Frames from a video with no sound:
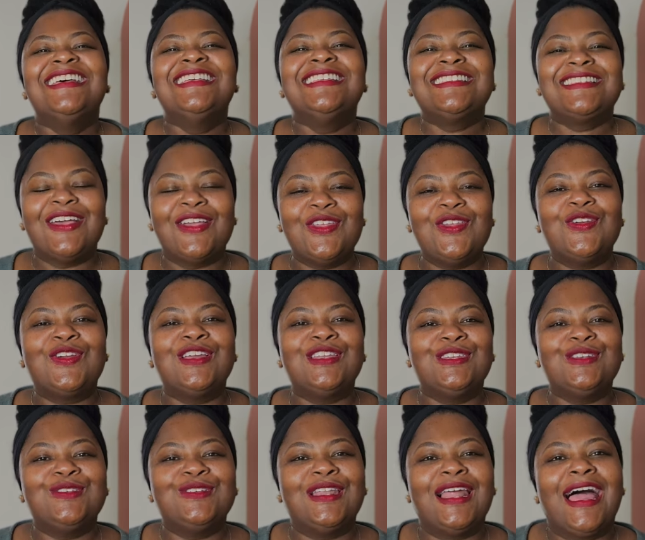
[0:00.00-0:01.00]
So you could
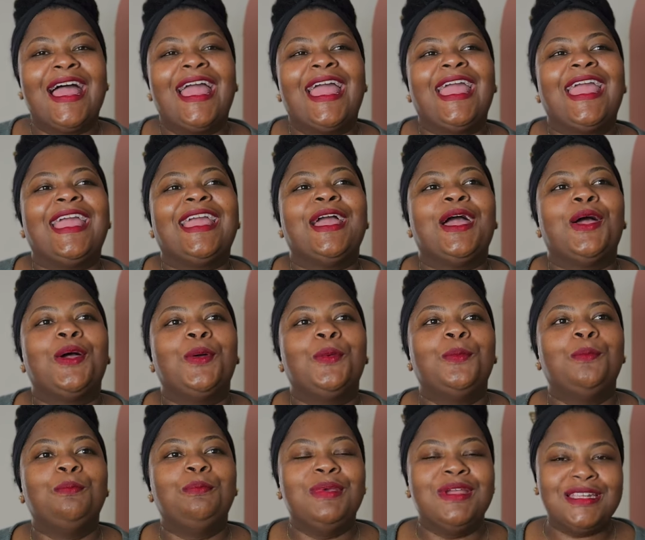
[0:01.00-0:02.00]
do, like,
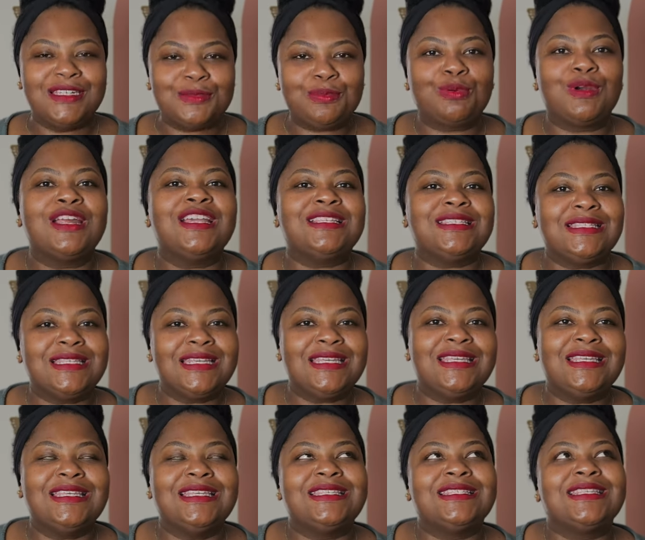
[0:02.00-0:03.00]
bench
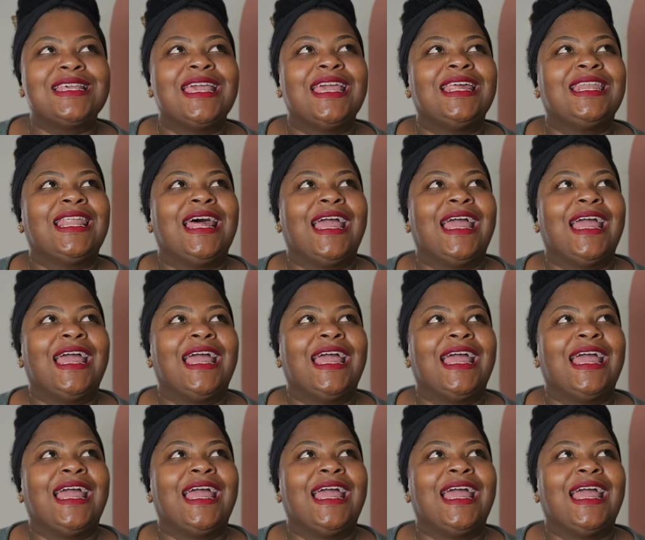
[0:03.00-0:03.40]
presses and,